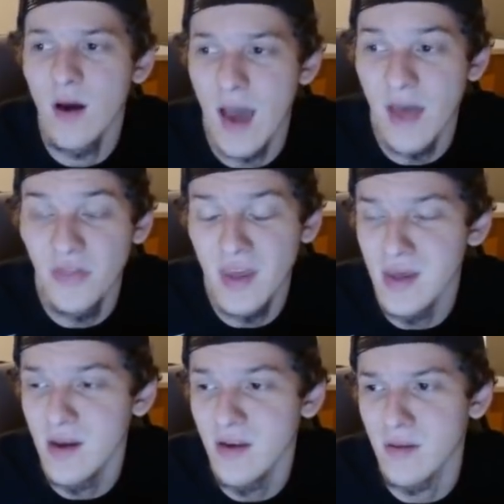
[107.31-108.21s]
I think
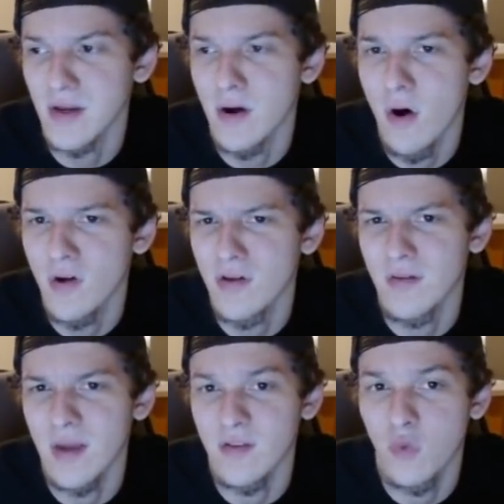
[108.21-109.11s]
he is. I mean, Harden
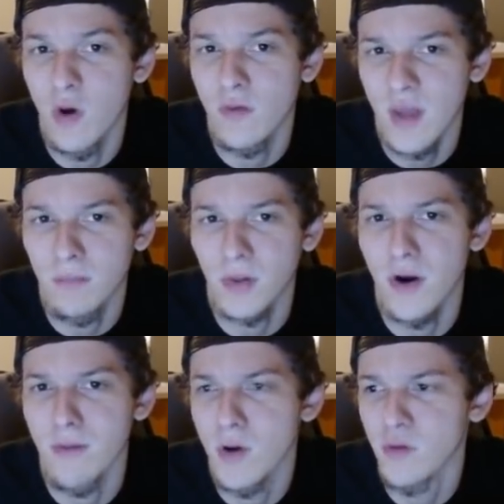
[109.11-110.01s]
is a 12K
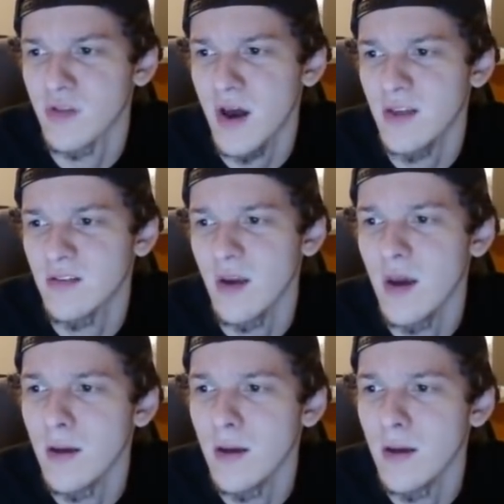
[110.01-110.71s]
player most nights.